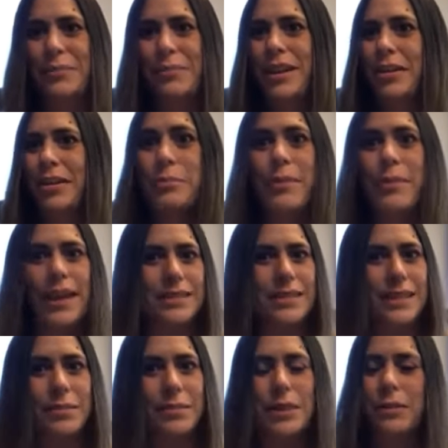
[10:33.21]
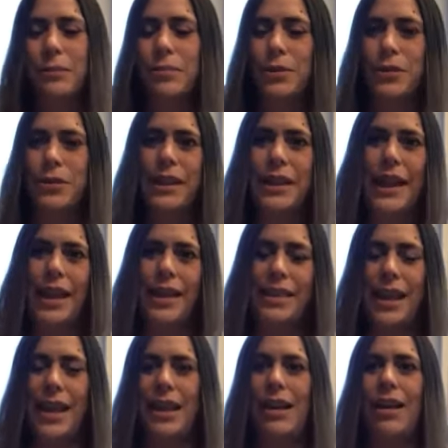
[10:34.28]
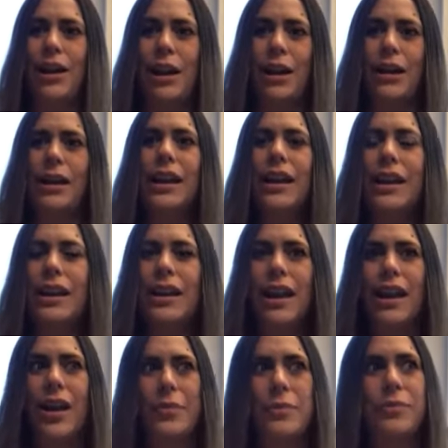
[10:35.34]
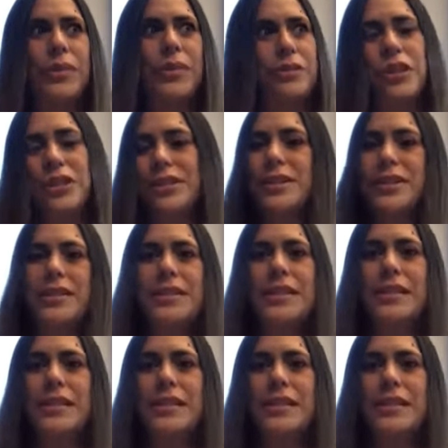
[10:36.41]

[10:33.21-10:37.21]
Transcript: They're amazing people, and they're just